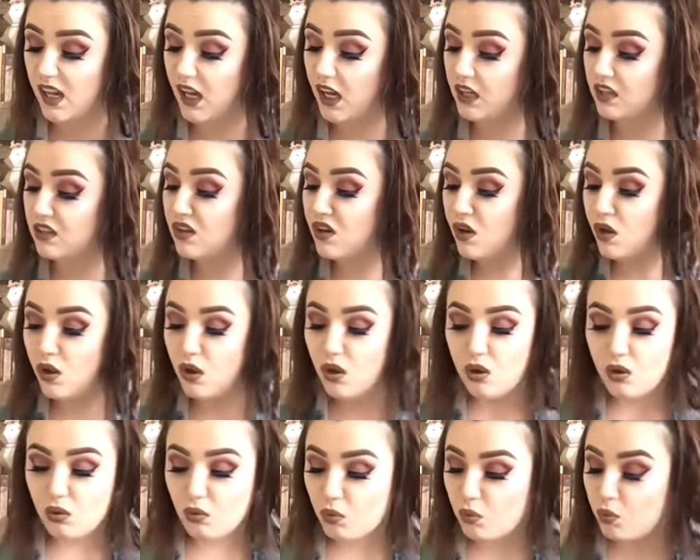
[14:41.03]
And
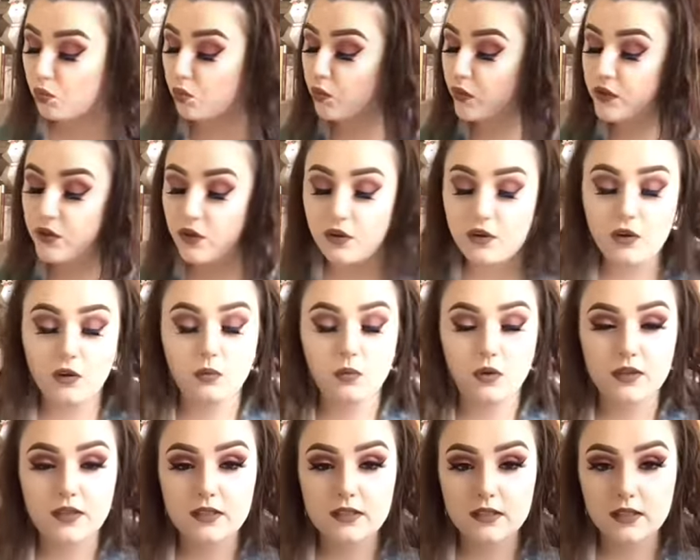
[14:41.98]
we don't know
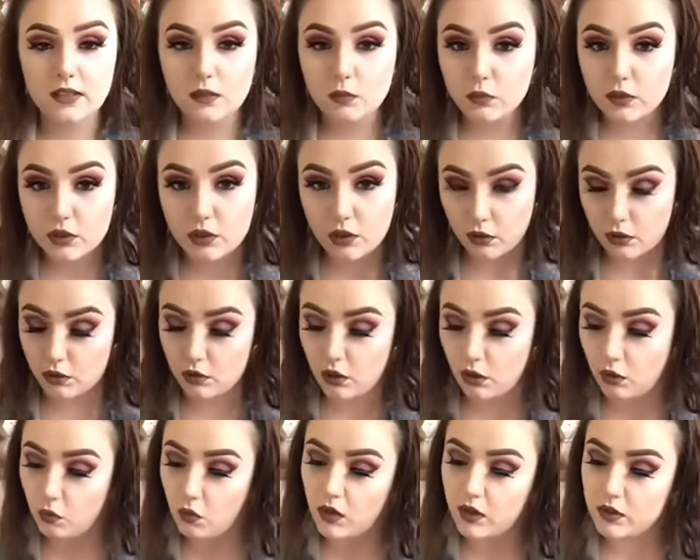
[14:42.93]
what he's seen. We don't
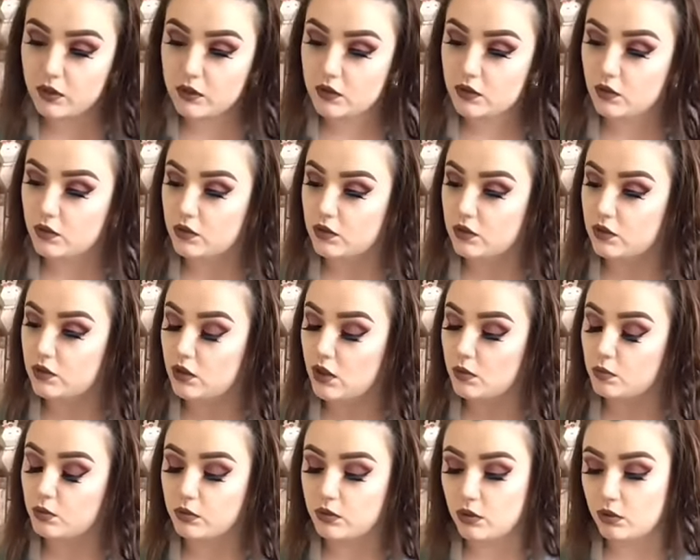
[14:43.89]
know why he's so
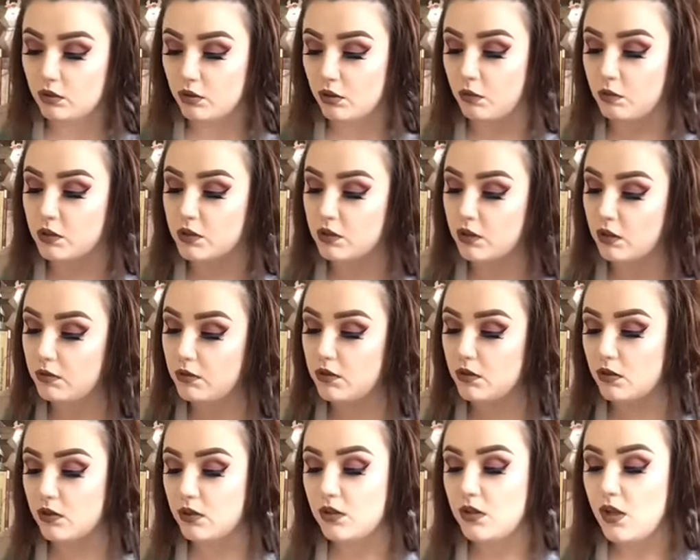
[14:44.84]
disturbed. We don't know what's going
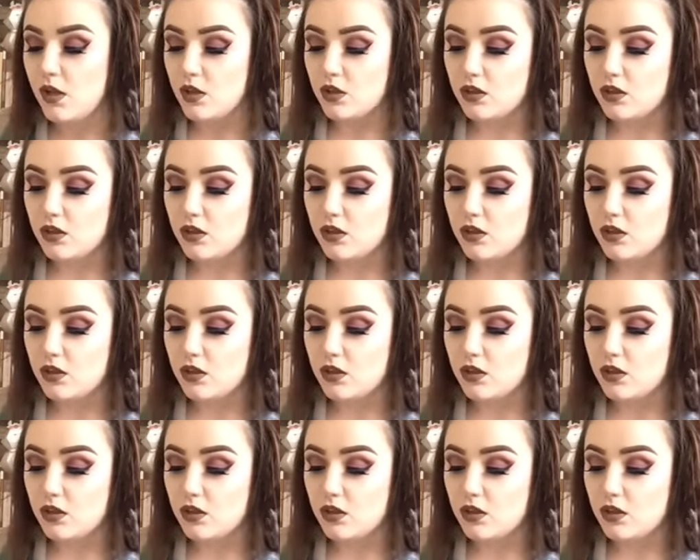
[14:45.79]
on.